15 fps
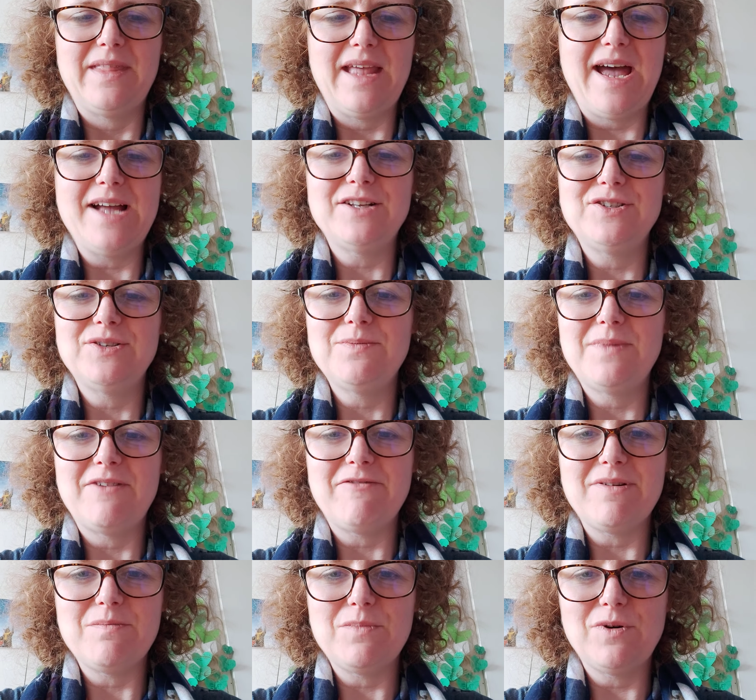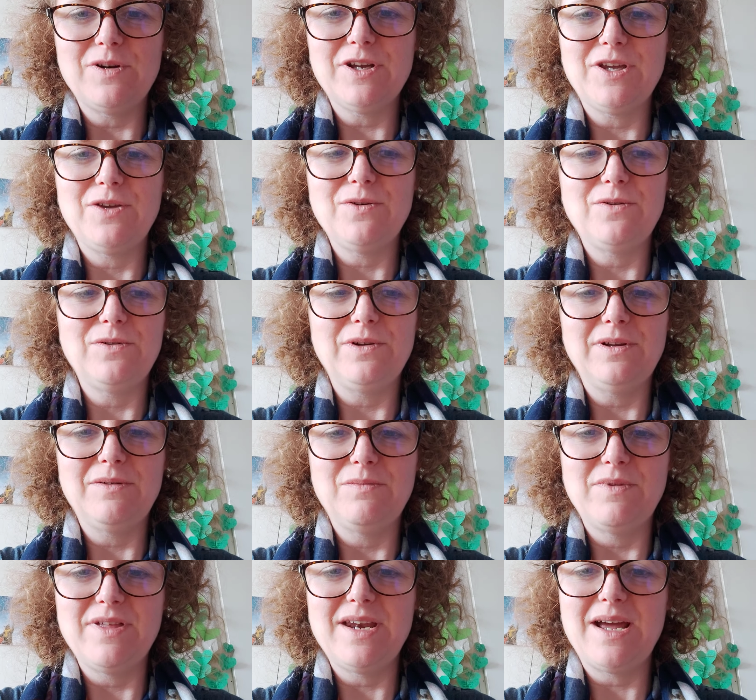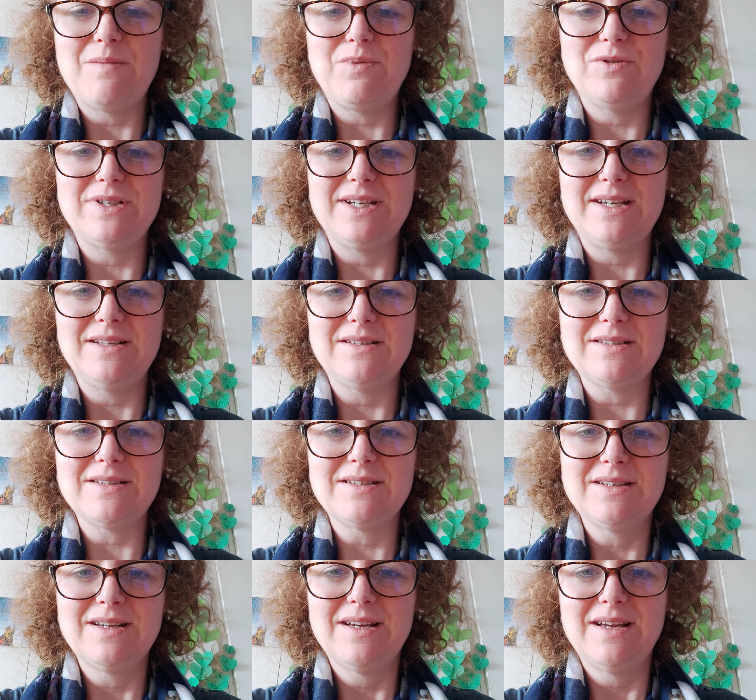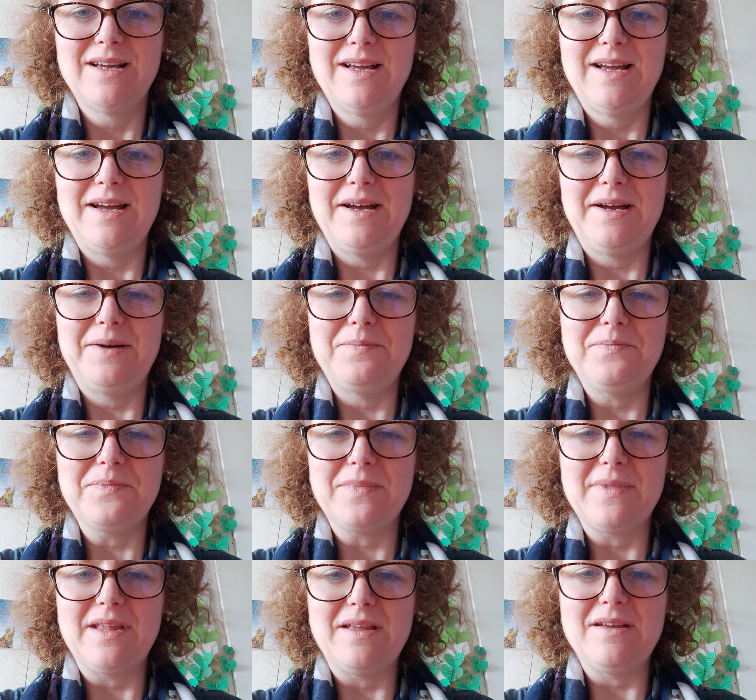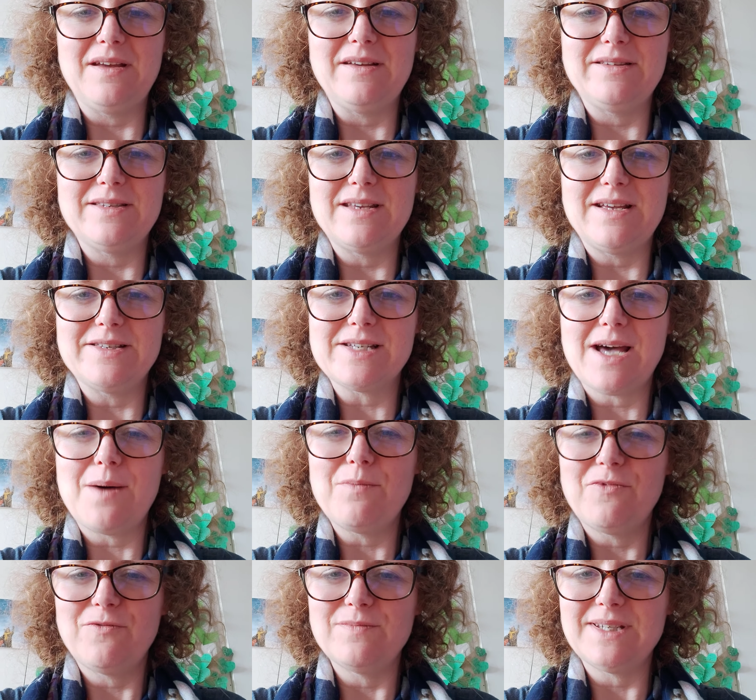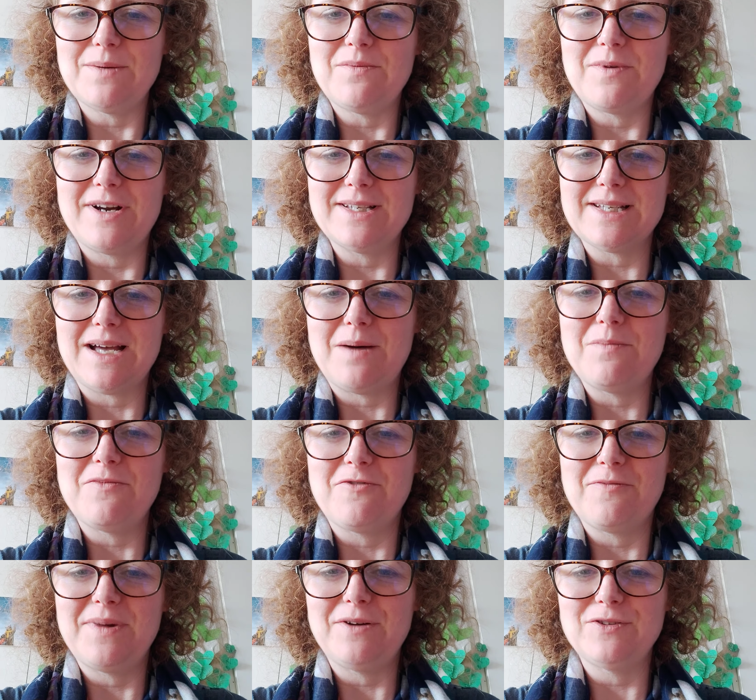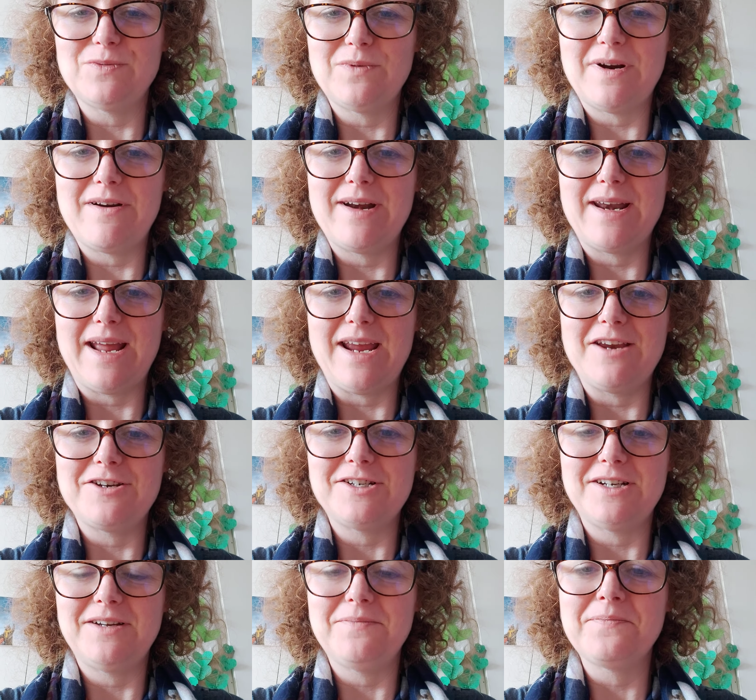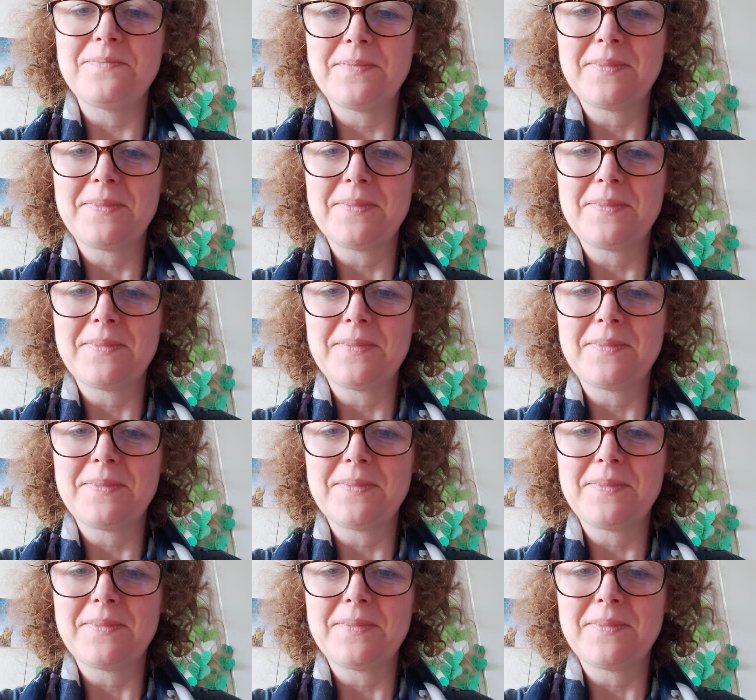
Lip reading: atom, every molecule within our bodies has come from somewhere. It's come from elsewhere in nature.